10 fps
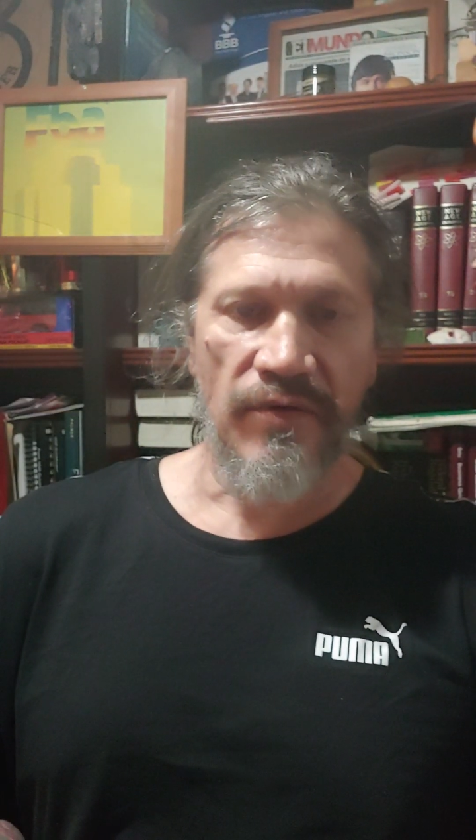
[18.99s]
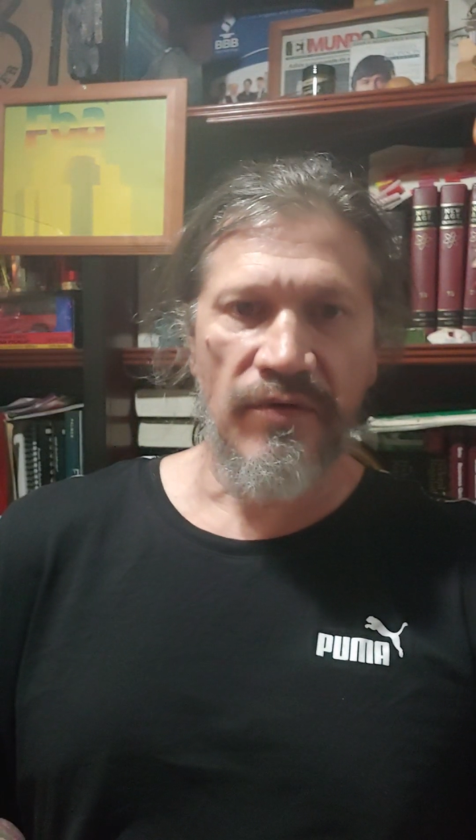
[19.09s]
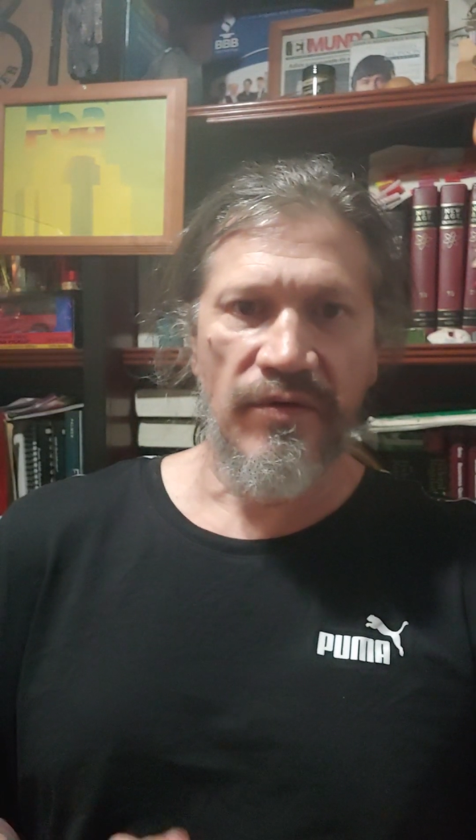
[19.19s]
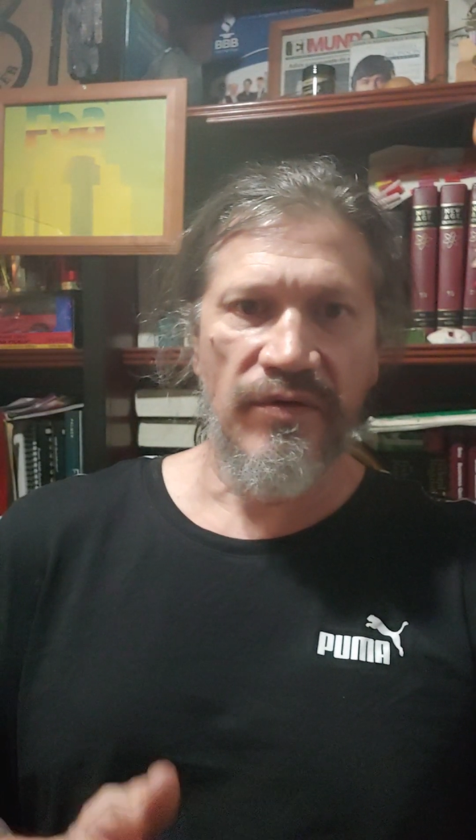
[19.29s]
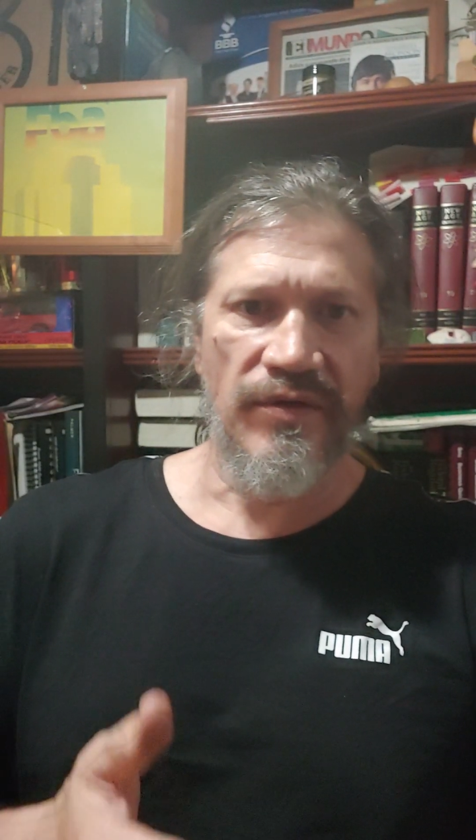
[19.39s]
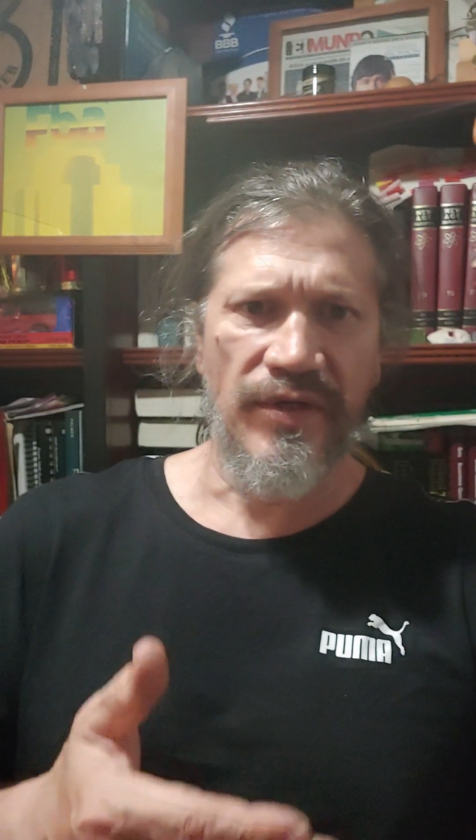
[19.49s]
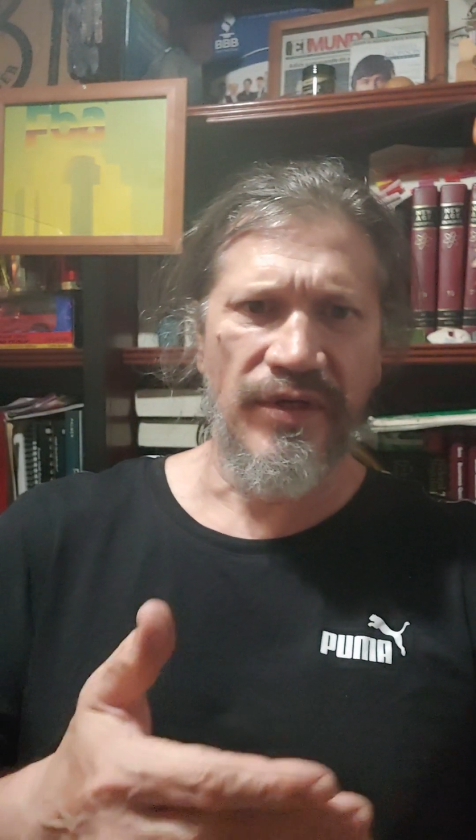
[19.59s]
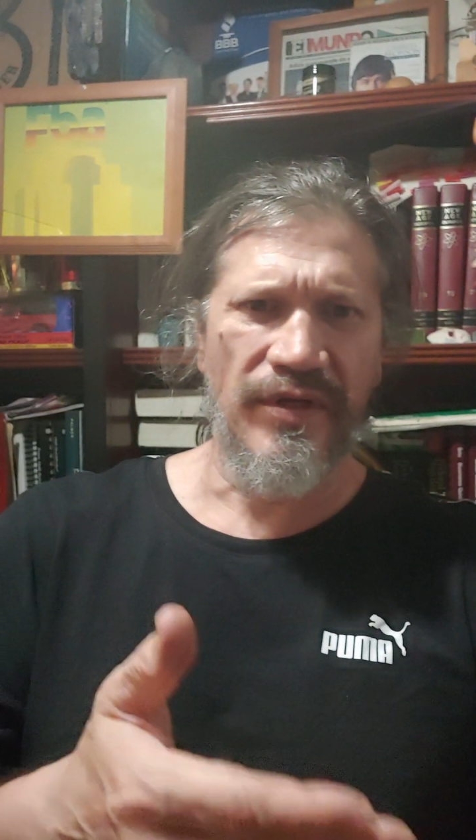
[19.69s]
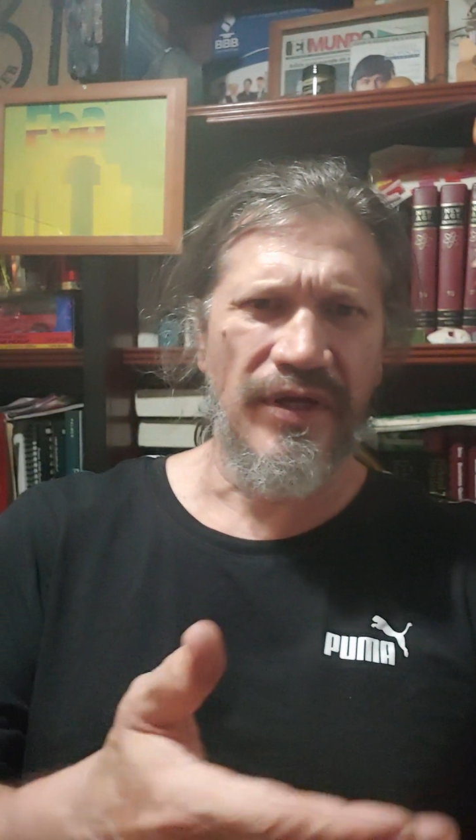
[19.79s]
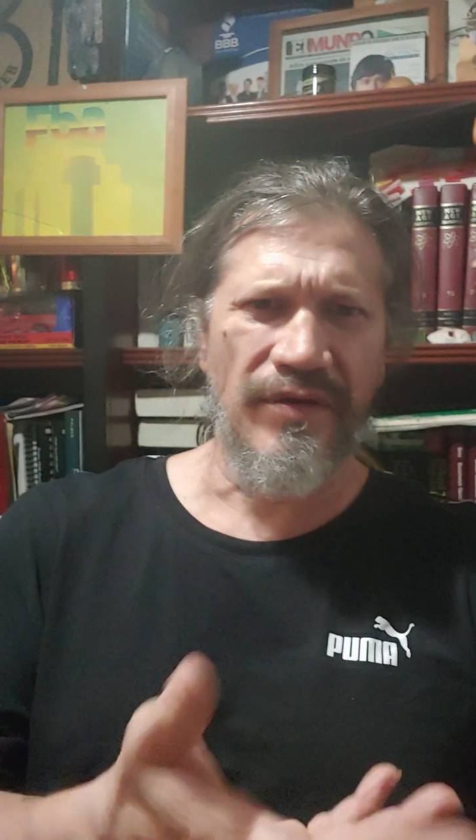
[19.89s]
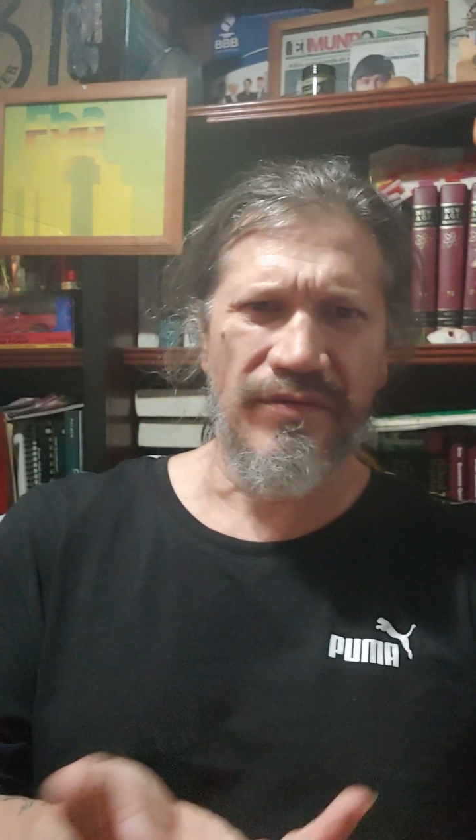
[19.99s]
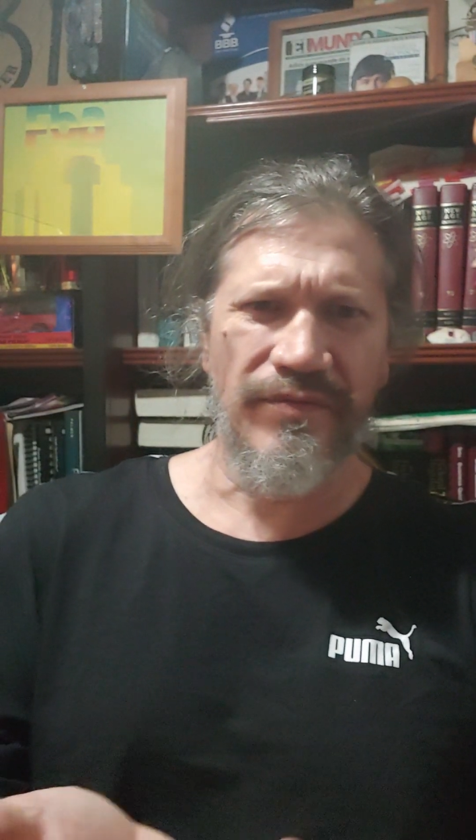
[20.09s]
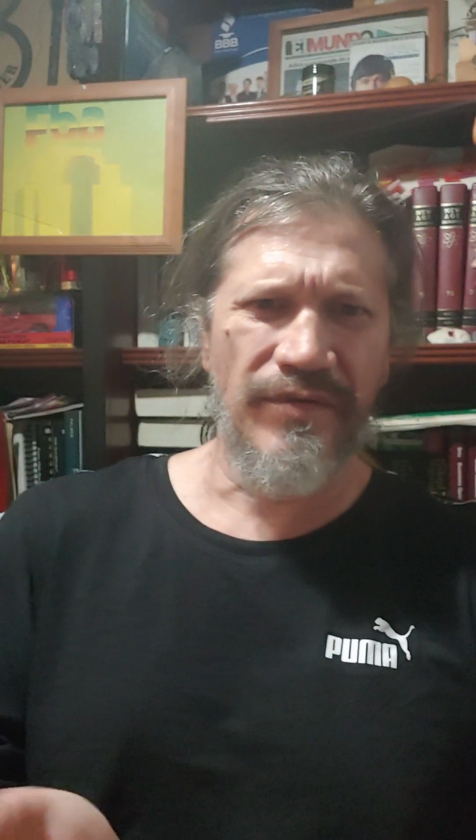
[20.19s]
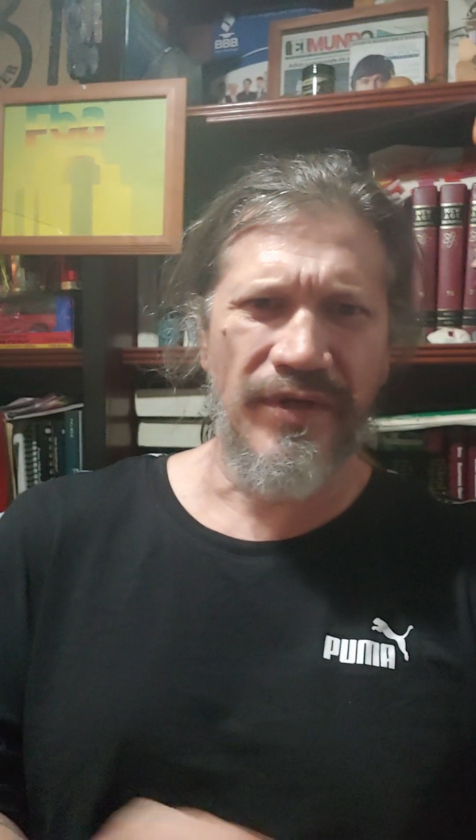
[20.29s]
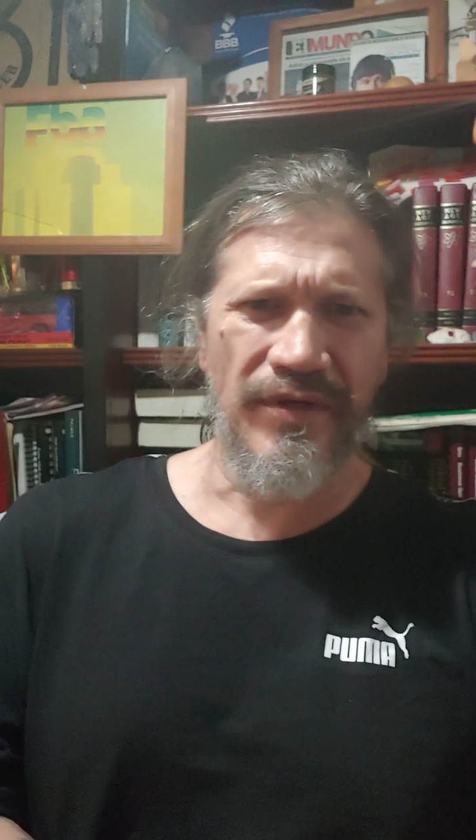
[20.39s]
You know, like,
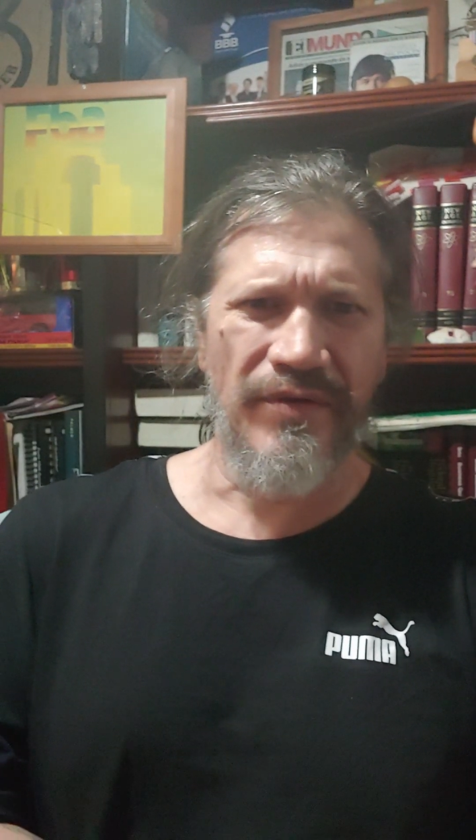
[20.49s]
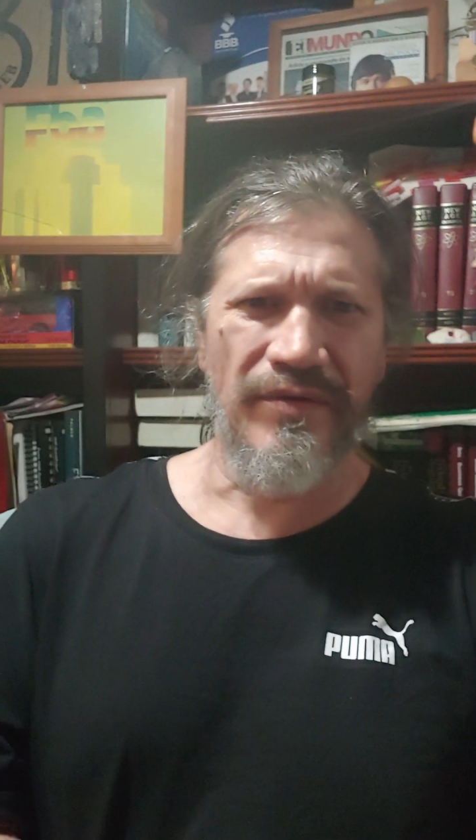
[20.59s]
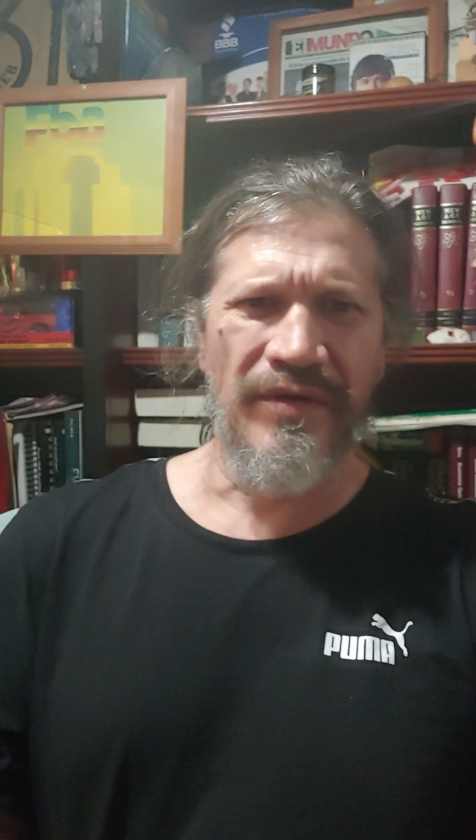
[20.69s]
you know,